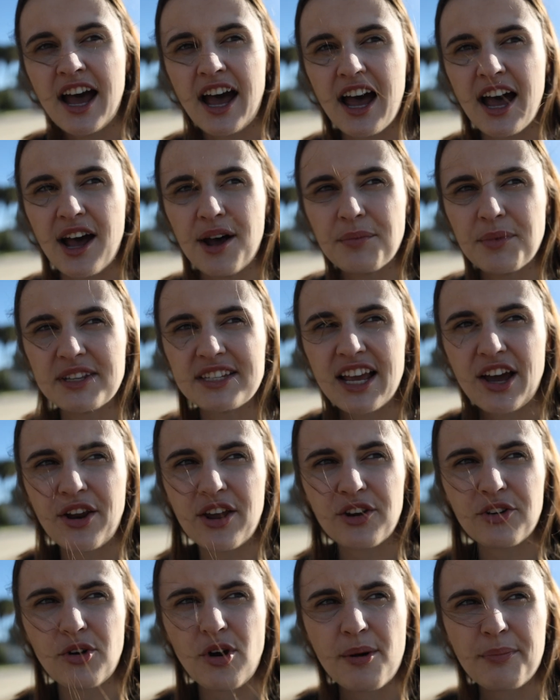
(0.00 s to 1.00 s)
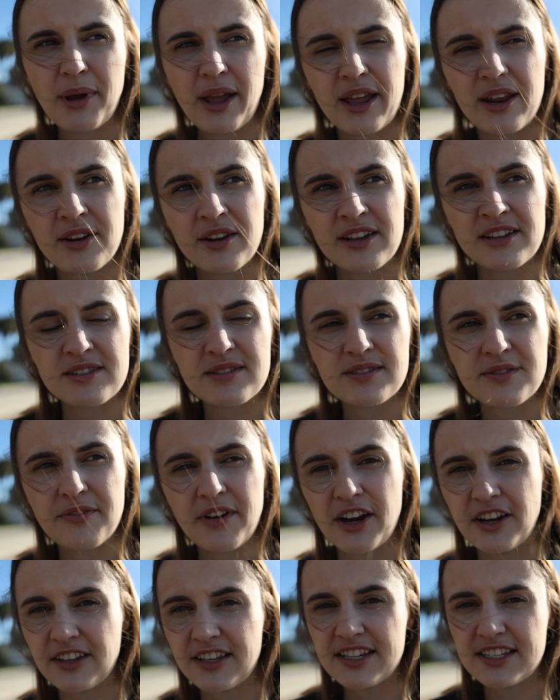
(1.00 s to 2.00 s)
Um, the town I grew up in is
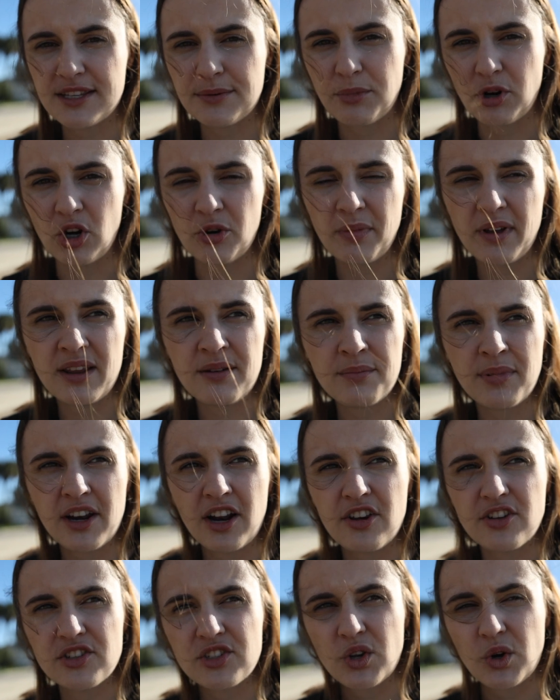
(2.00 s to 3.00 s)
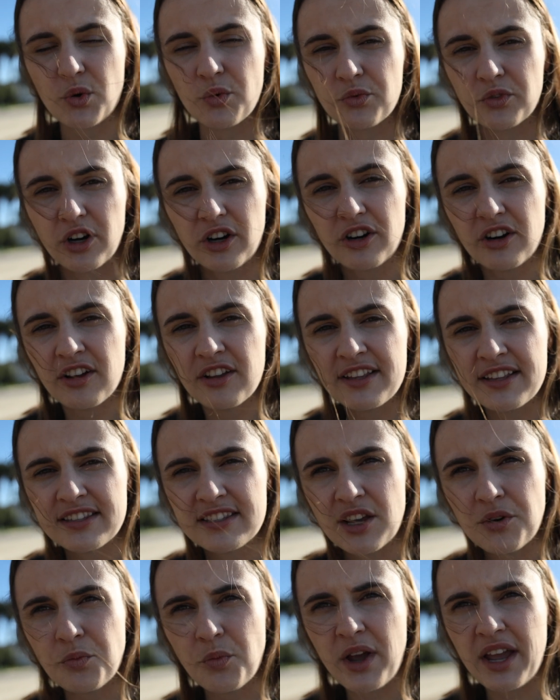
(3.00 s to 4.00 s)
fairly suburban, but also rural
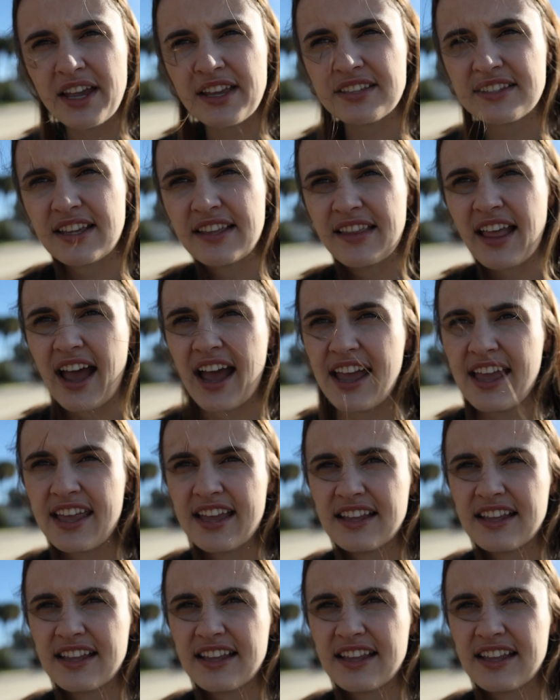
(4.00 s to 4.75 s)
in some ways, in that